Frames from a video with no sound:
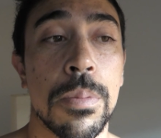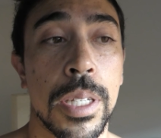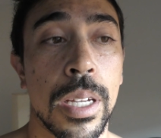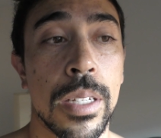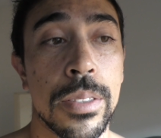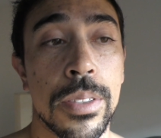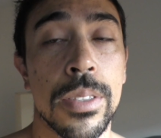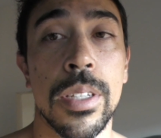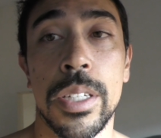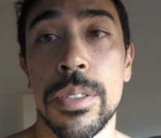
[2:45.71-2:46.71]
because
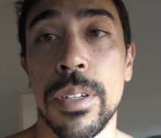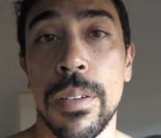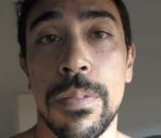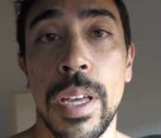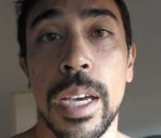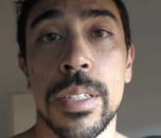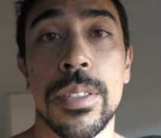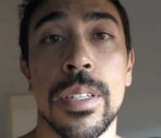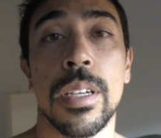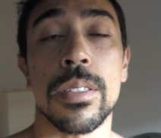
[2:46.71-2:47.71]
this injury
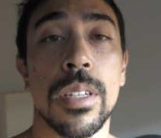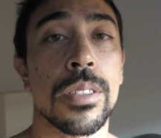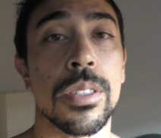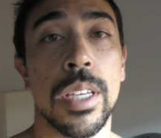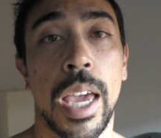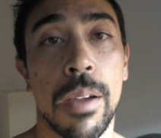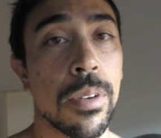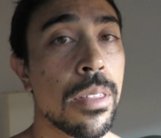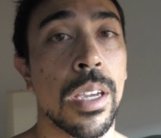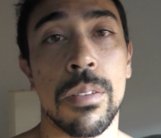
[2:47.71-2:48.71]
affects essentially
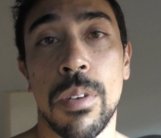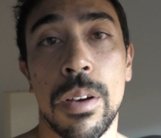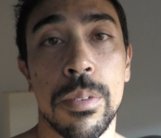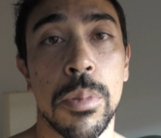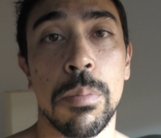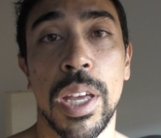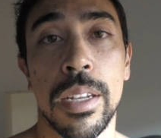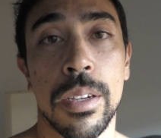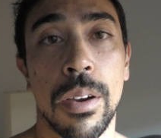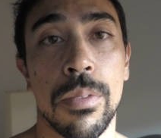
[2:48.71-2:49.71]
everything involving me
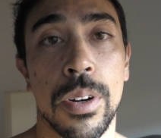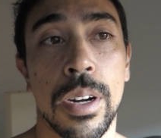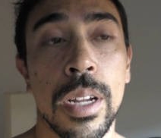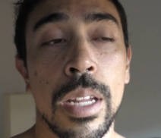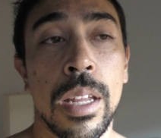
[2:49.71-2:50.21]
bending over